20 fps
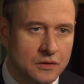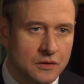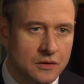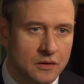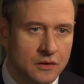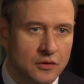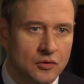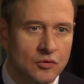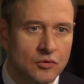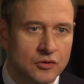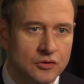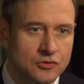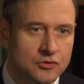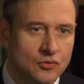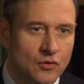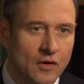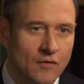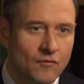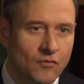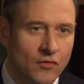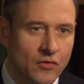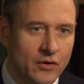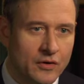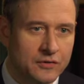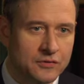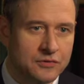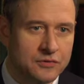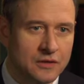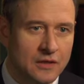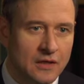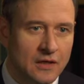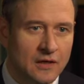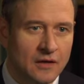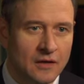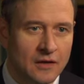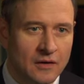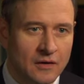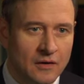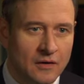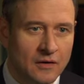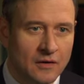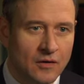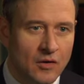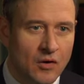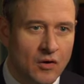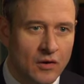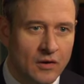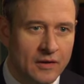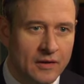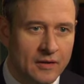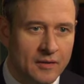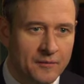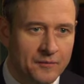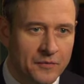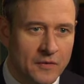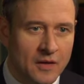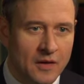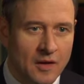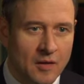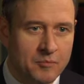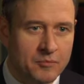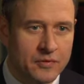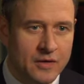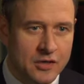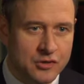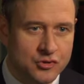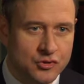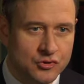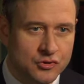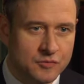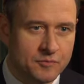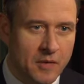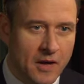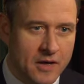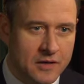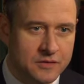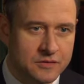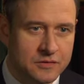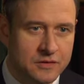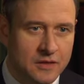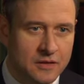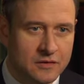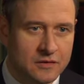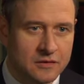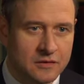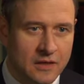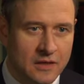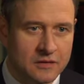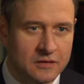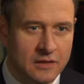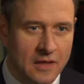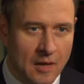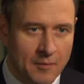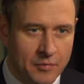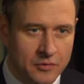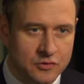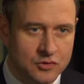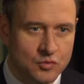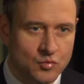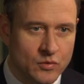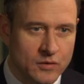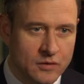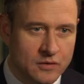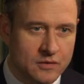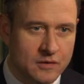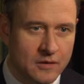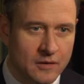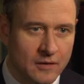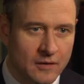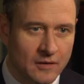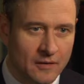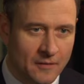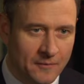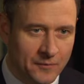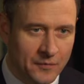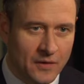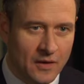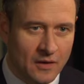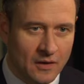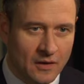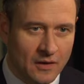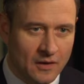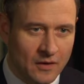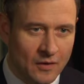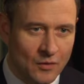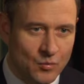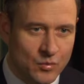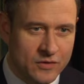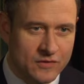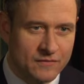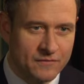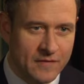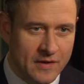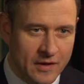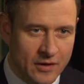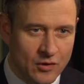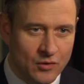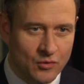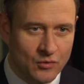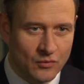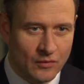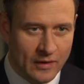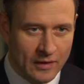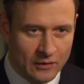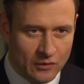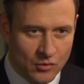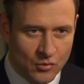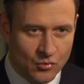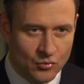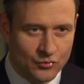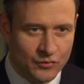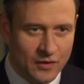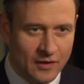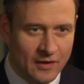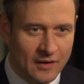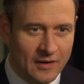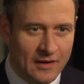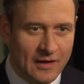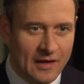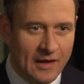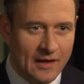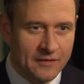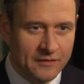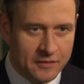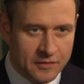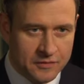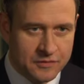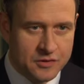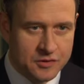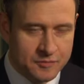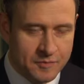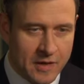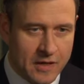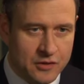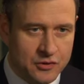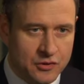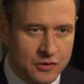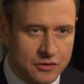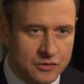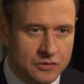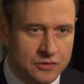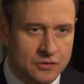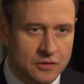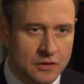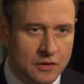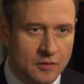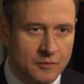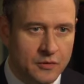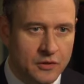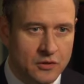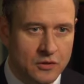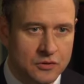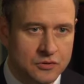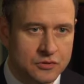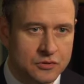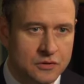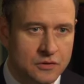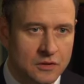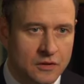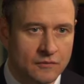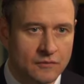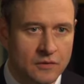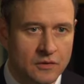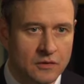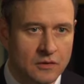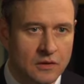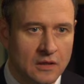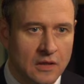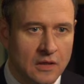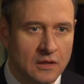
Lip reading: in order to avoid early pressure spikes that happens with phaco alone and in these patients, because even